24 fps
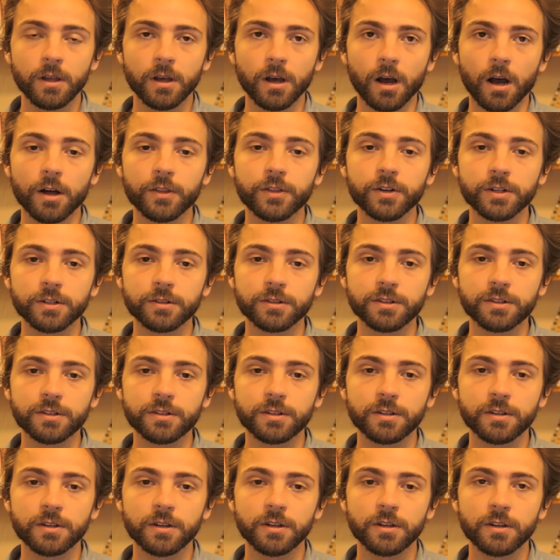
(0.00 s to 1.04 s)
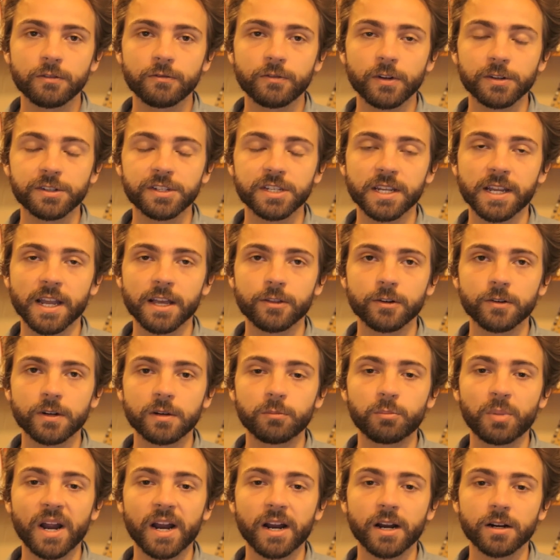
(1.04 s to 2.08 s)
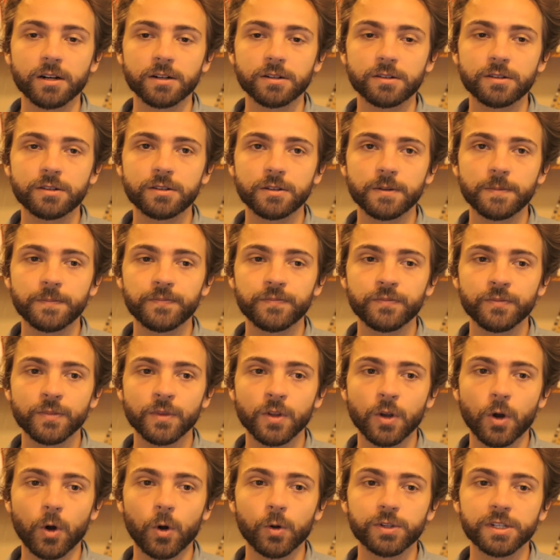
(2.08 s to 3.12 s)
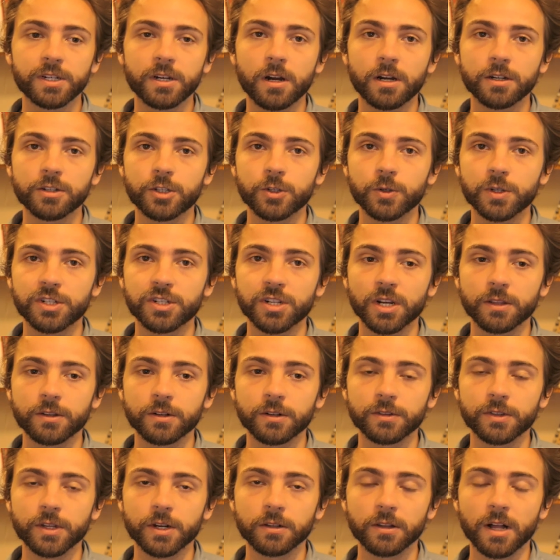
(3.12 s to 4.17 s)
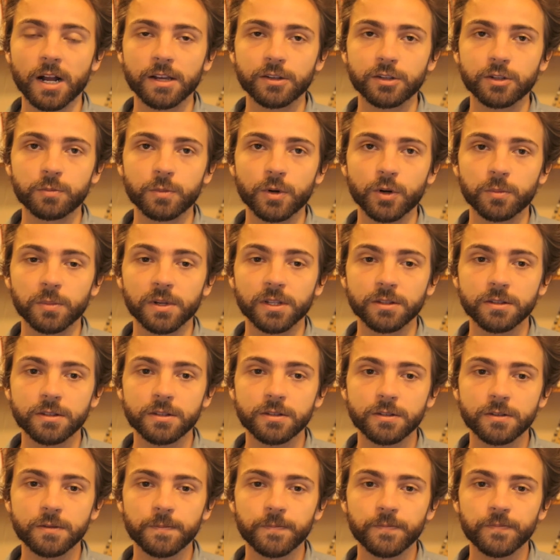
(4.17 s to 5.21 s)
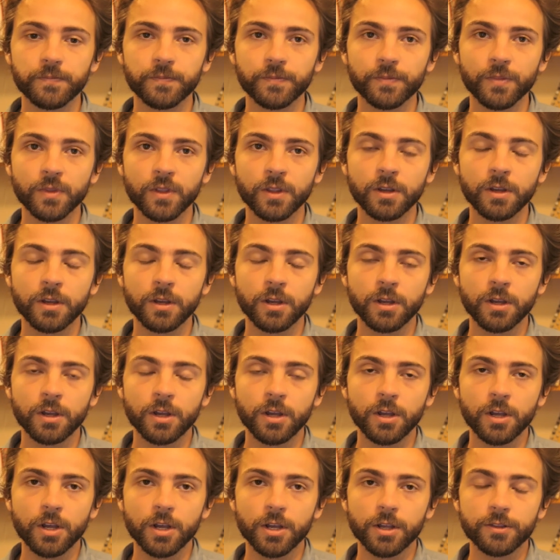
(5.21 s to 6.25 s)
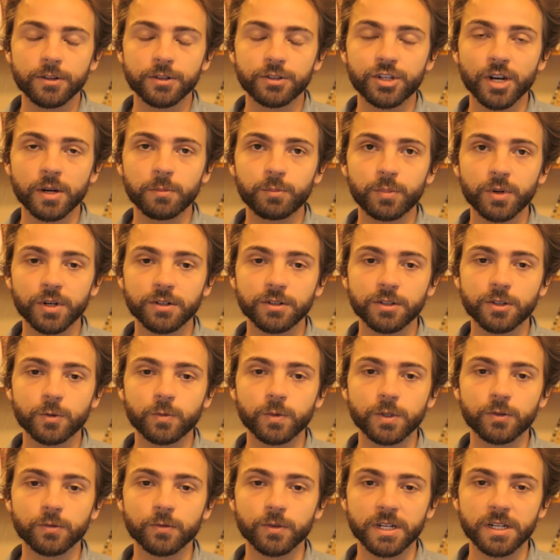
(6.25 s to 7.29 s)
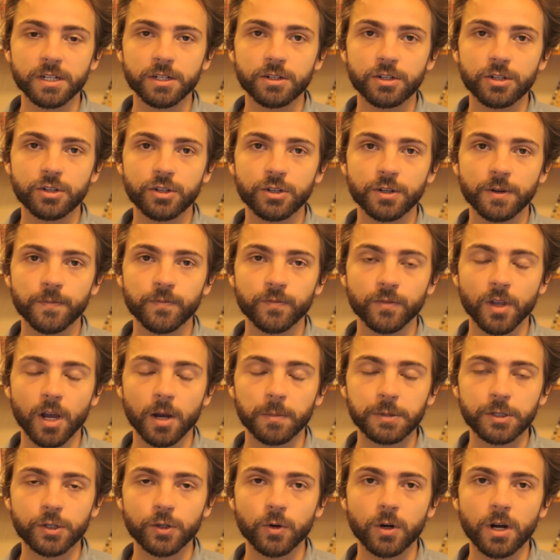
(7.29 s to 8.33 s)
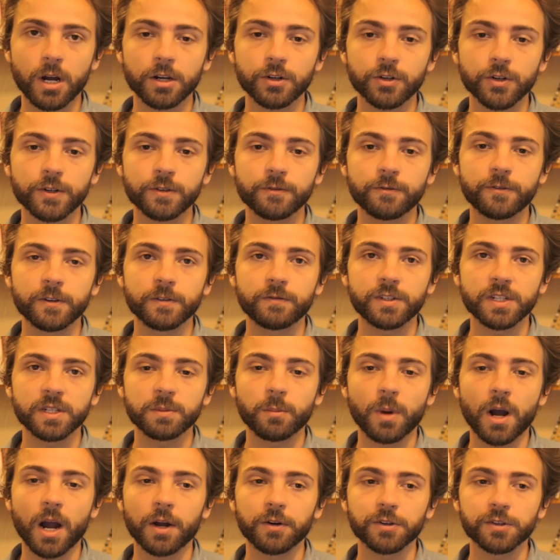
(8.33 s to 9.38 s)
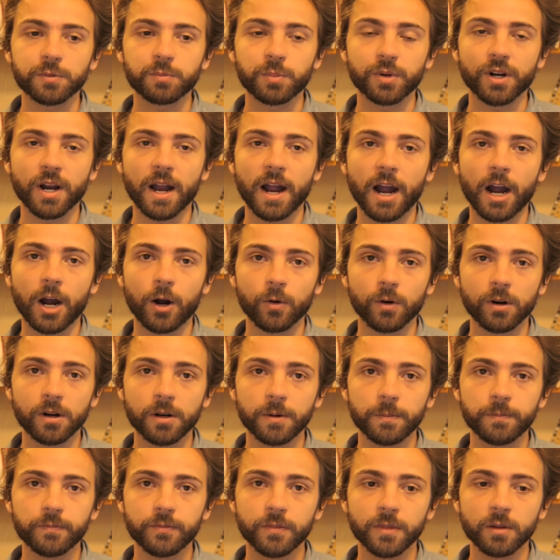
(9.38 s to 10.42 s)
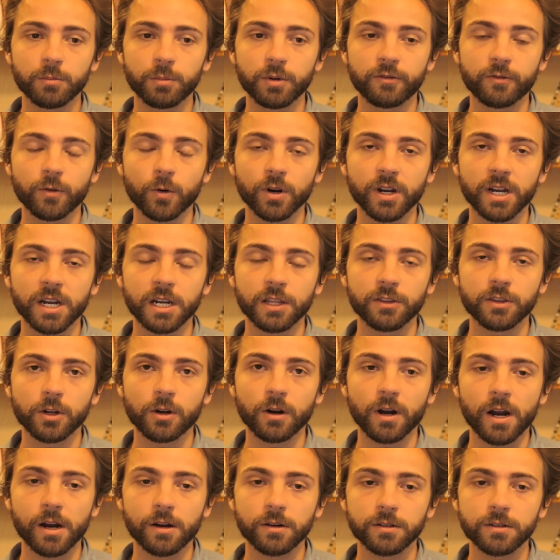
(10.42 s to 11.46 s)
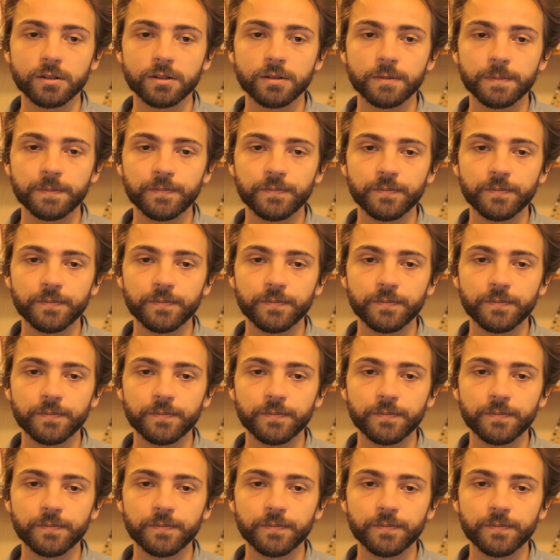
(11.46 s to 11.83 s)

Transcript: Others fell together in pairs, holding on to each other in their last moments. The jumpers would reach up to 150 miles per hour before hitting the ground.